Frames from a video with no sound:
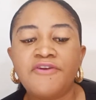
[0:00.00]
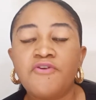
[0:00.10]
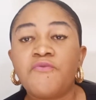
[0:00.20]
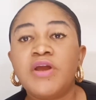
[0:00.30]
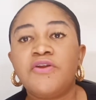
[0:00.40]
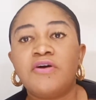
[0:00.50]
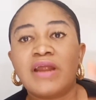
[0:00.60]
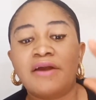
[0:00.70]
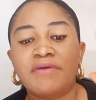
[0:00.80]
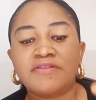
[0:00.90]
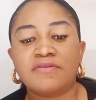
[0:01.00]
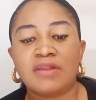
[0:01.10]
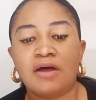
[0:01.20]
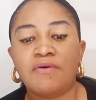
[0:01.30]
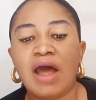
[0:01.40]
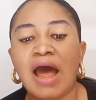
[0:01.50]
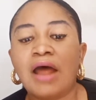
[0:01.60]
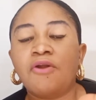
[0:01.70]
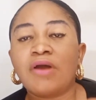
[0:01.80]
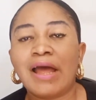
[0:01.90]
hydroquinone and retinol,
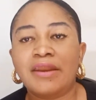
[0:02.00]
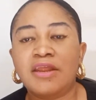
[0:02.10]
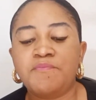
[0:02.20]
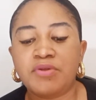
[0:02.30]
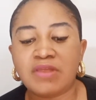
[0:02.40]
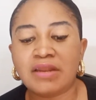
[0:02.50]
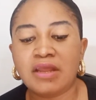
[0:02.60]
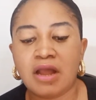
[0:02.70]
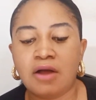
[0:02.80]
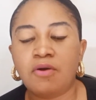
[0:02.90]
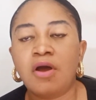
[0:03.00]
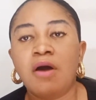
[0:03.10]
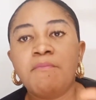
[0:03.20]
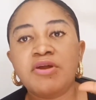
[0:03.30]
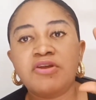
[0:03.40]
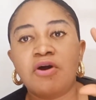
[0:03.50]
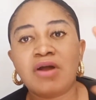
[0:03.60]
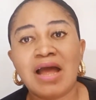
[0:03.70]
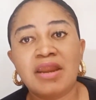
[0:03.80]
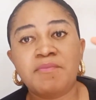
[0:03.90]
an organic botanical. But the
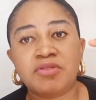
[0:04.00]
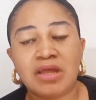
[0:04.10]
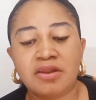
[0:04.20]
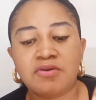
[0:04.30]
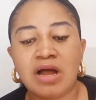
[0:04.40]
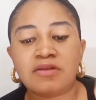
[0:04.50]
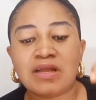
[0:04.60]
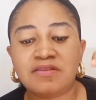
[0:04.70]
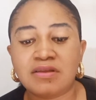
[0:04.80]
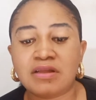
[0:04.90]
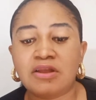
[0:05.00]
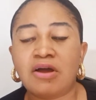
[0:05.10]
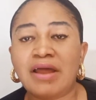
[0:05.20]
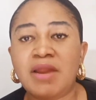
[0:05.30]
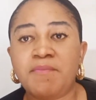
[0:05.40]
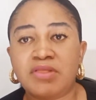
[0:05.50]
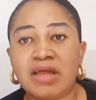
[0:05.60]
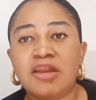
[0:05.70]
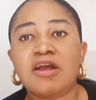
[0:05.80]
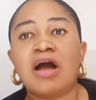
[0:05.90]
organic botanical, I think the organic
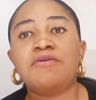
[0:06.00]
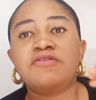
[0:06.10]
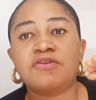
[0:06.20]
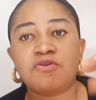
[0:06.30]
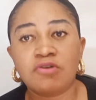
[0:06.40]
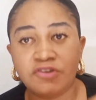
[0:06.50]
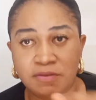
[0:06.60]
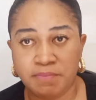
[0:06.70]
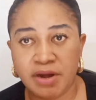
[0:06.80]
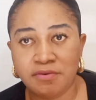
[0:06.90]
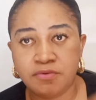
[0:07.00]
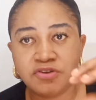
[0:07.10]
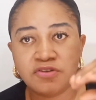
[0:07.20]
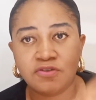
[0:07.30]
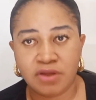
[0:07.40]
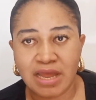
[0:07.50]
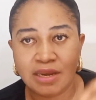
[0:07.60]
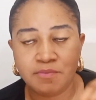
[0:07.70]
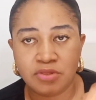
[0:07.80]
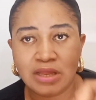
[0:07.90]
botanical is the kojic berry, which is the
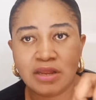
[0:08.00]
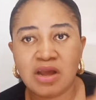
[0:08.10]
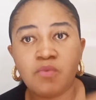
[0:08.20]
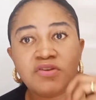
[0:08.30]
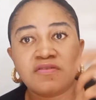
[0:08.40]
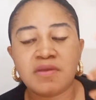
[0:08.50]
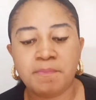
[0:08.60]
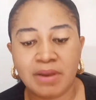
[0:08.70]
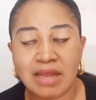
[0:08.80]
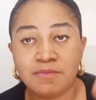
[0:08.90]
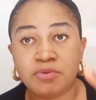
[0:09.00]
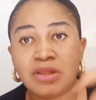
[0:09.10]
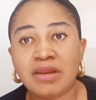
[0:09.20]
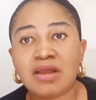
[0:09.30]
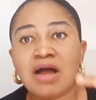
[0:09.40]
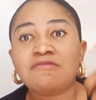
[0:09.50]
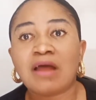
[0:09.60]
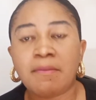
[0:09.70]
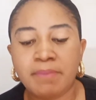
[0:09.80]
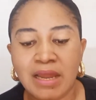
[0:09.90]
organic botanical, which is a plant.
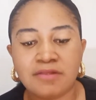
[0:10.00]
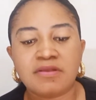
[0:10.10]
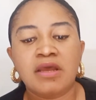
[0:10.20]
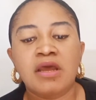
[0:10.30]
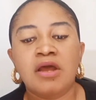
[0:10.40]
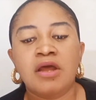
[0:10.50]
Botanicals are plants.